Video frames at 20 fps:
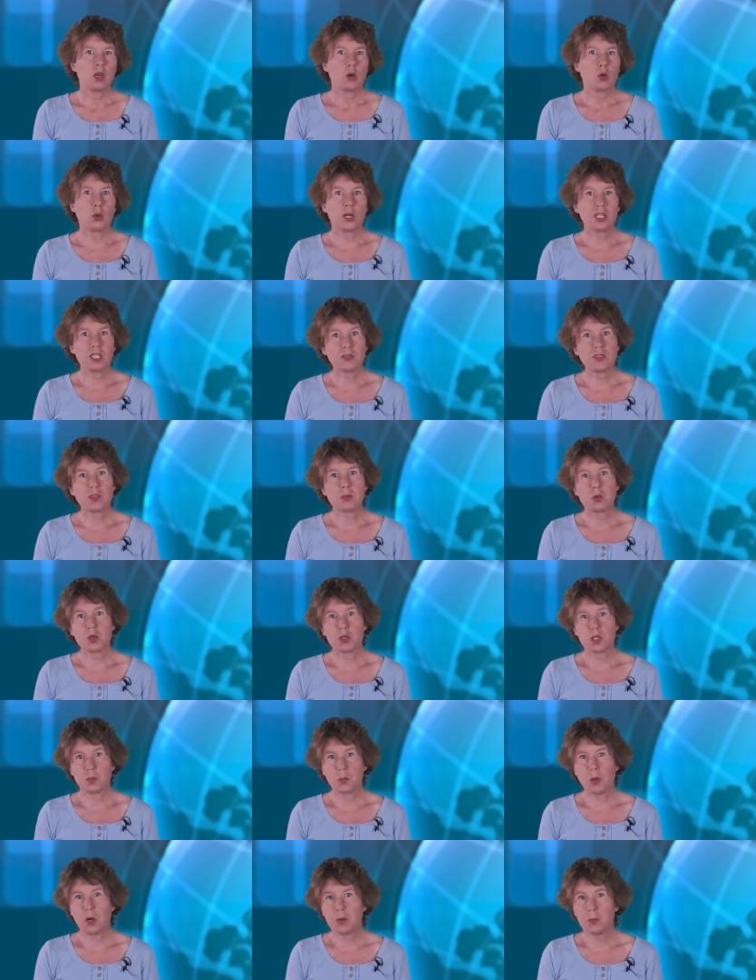One of the
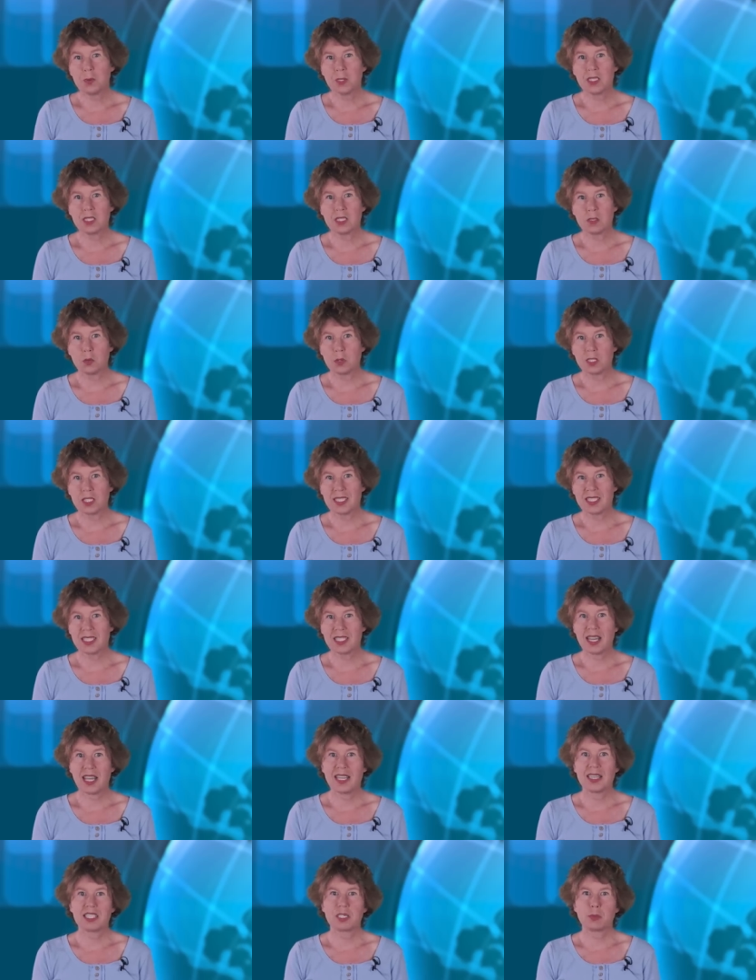most popular ones
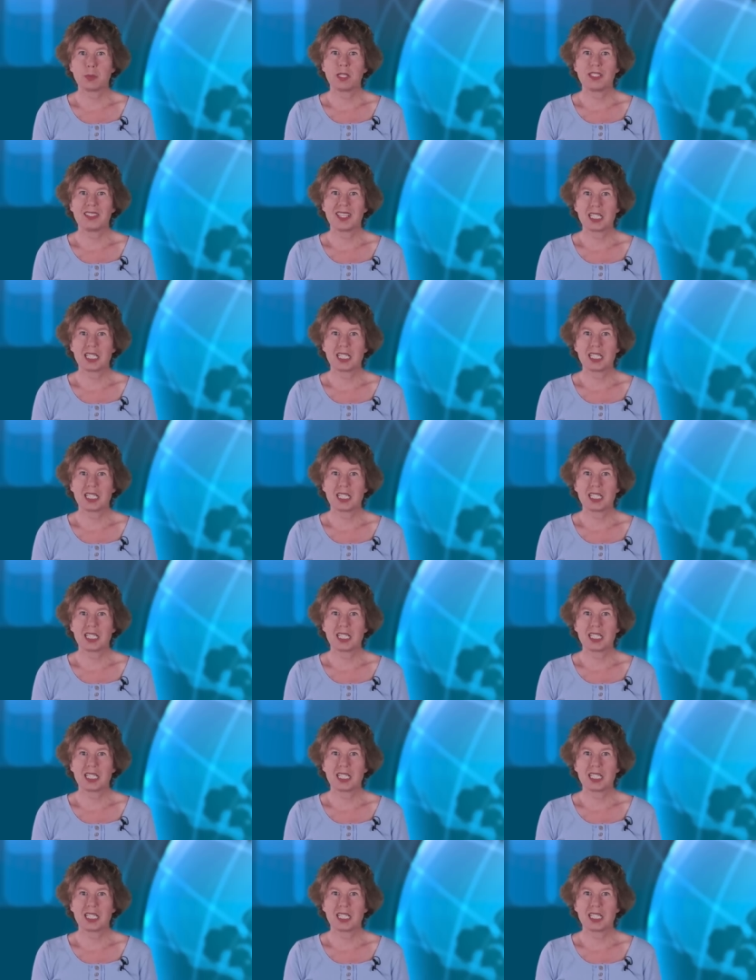has been